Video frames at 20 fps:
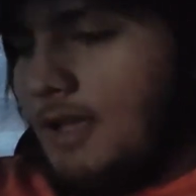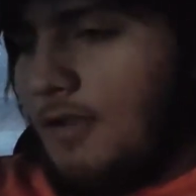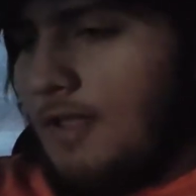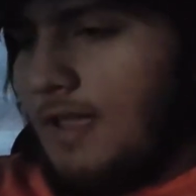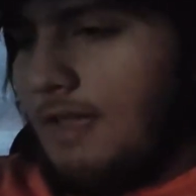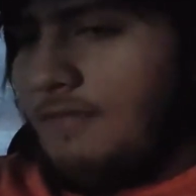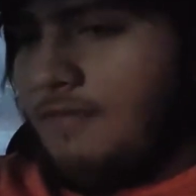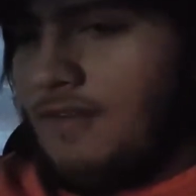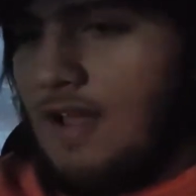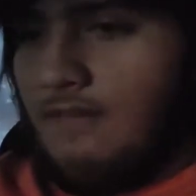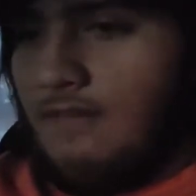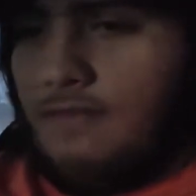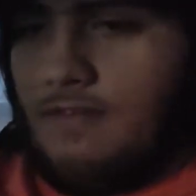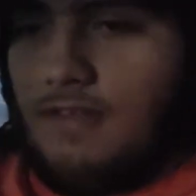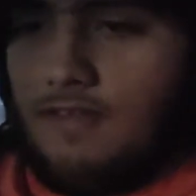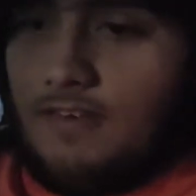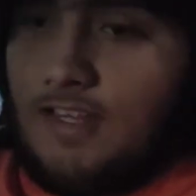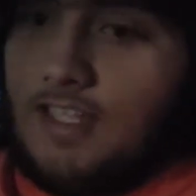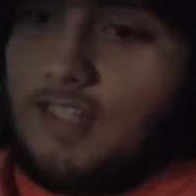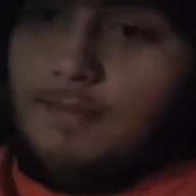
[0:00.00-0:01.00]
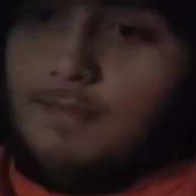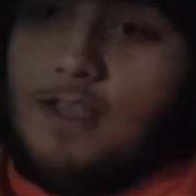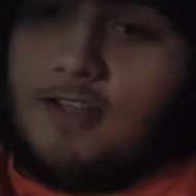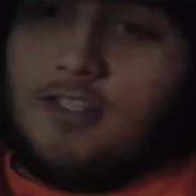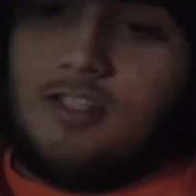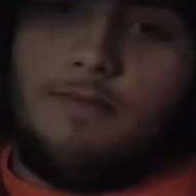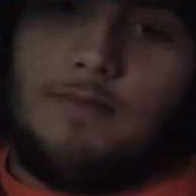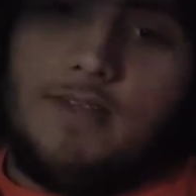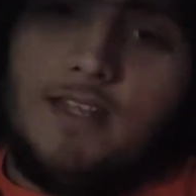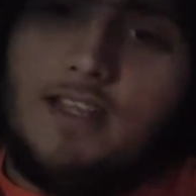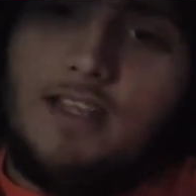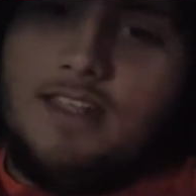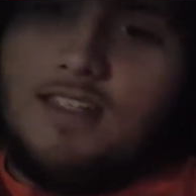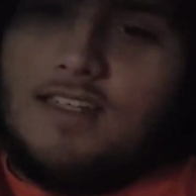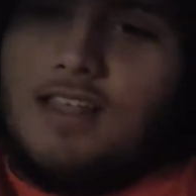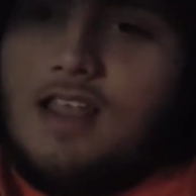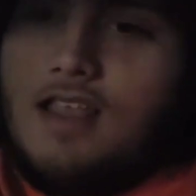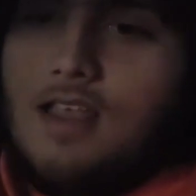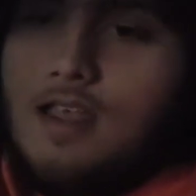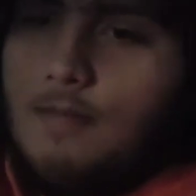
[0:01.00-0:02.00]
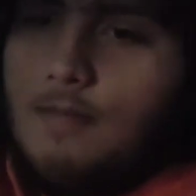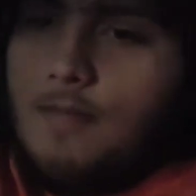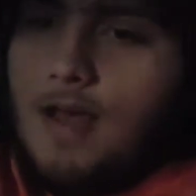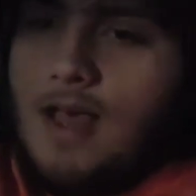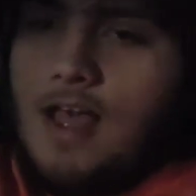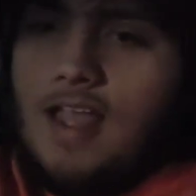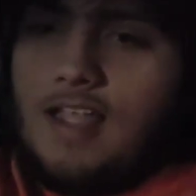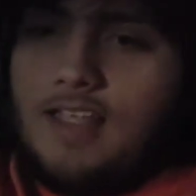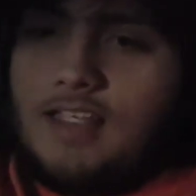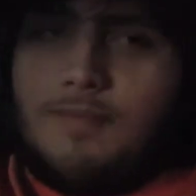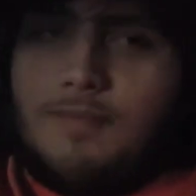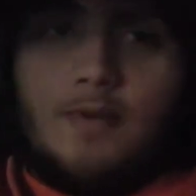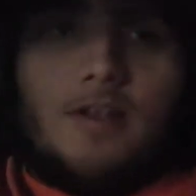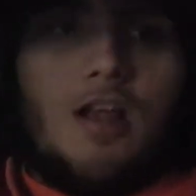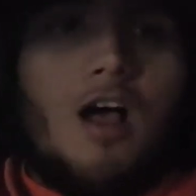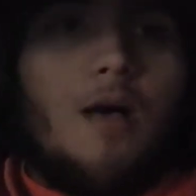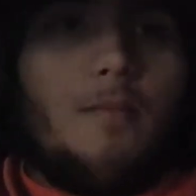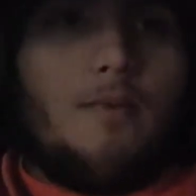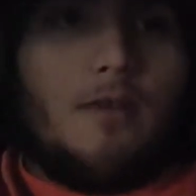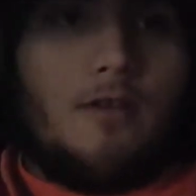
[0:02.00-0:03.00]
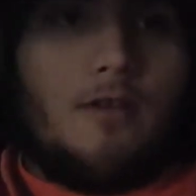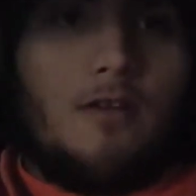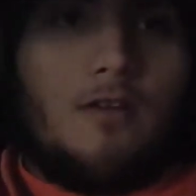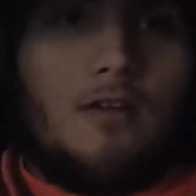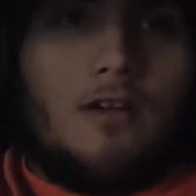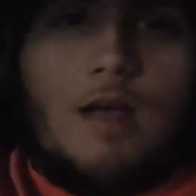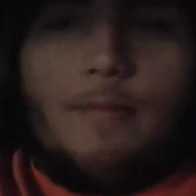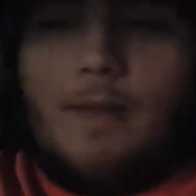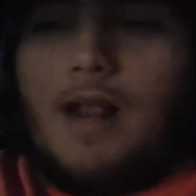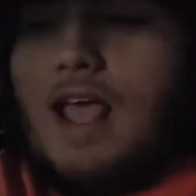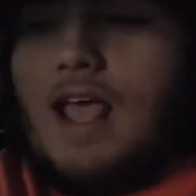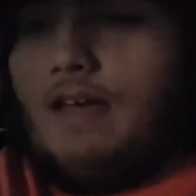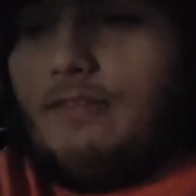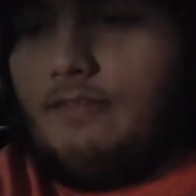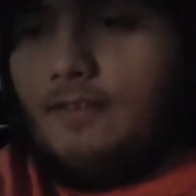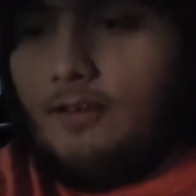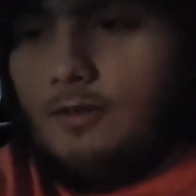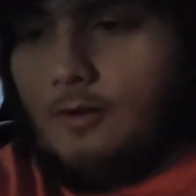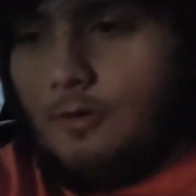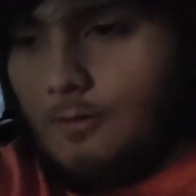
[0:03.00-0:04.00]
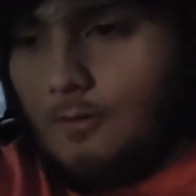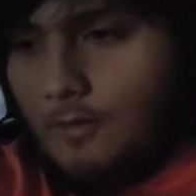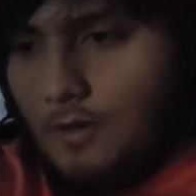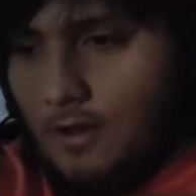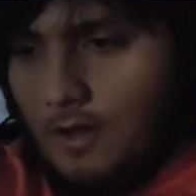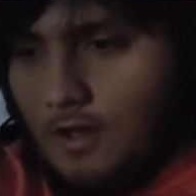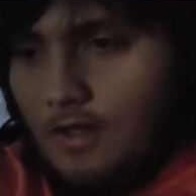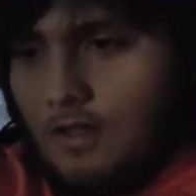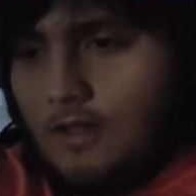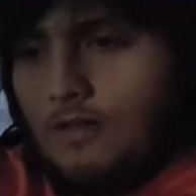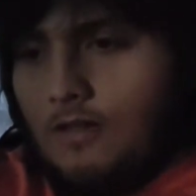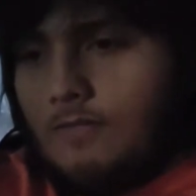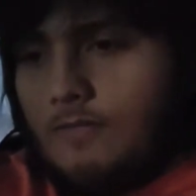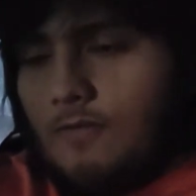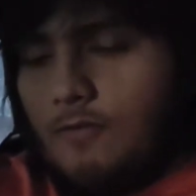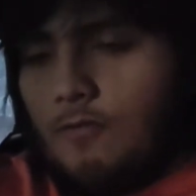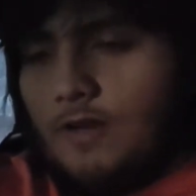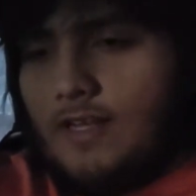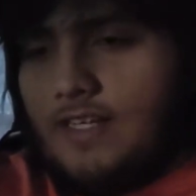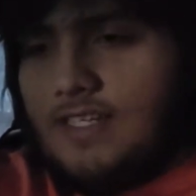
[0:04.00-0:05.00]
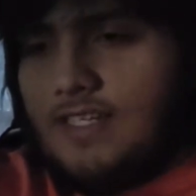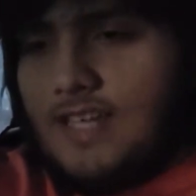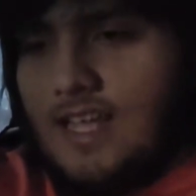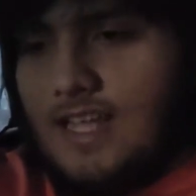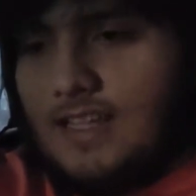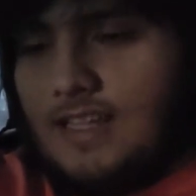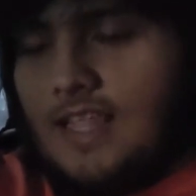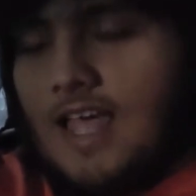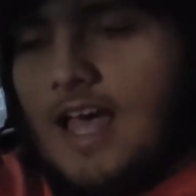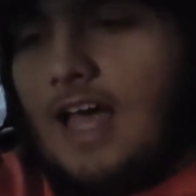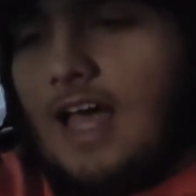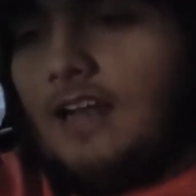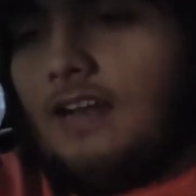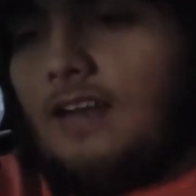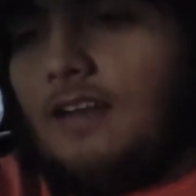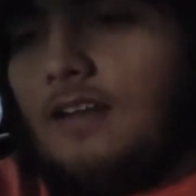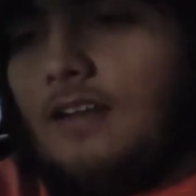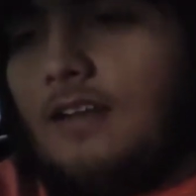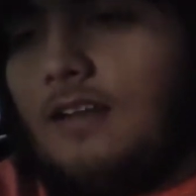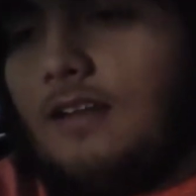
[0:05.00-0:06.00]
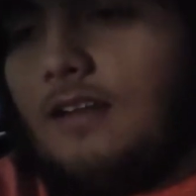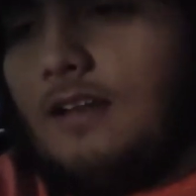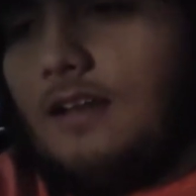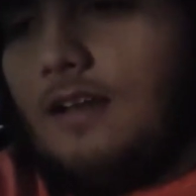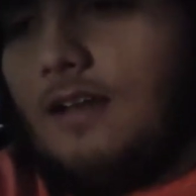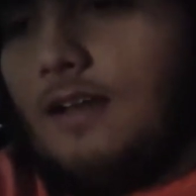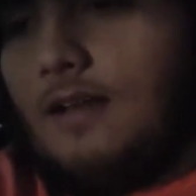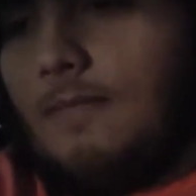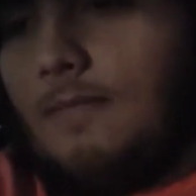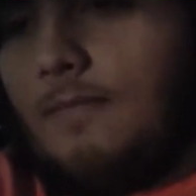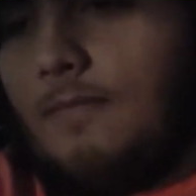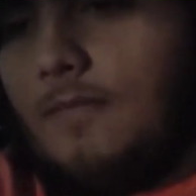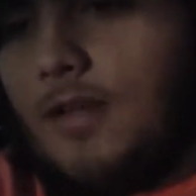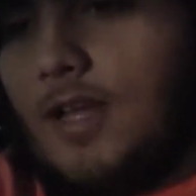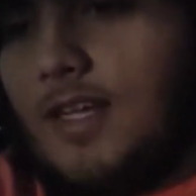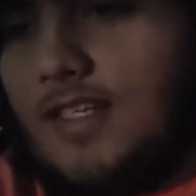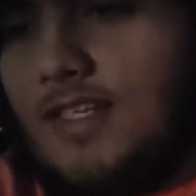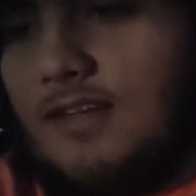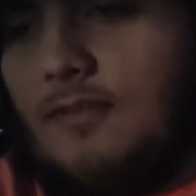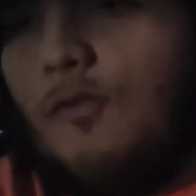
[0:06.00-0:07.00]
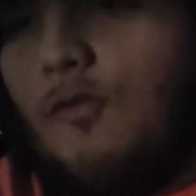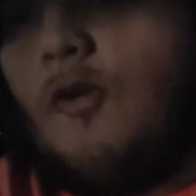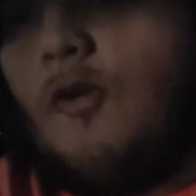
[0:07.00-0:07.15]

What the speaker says: go like 550, especially because my speedometer, I'm going to have to reset that, because it